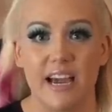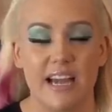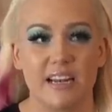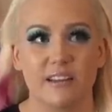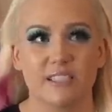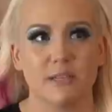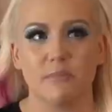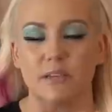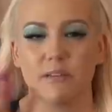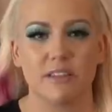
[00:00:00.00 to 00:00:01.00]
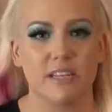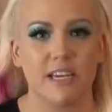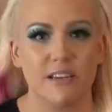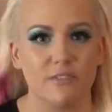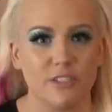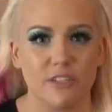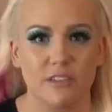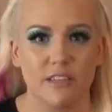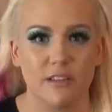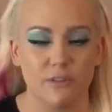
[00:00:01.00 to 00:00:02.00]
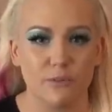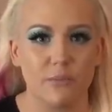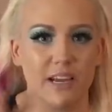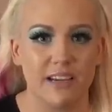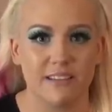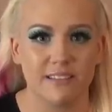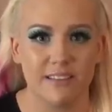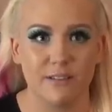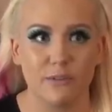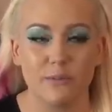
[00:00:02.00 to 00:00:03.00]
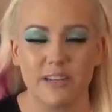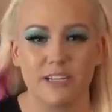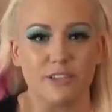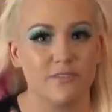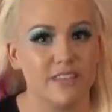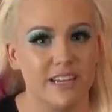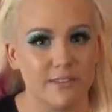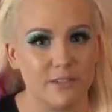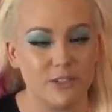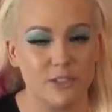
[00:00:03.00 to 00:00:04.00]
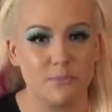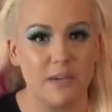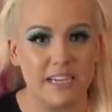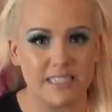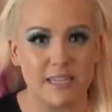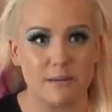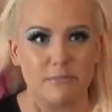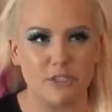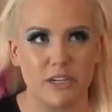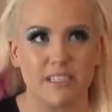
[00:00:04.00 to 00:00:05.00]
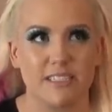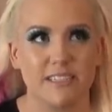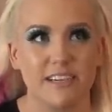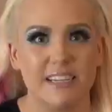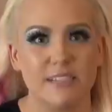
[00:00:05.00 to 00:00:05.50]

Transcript: and something about the night vision, the illumi- the illumination of the night vision makes them just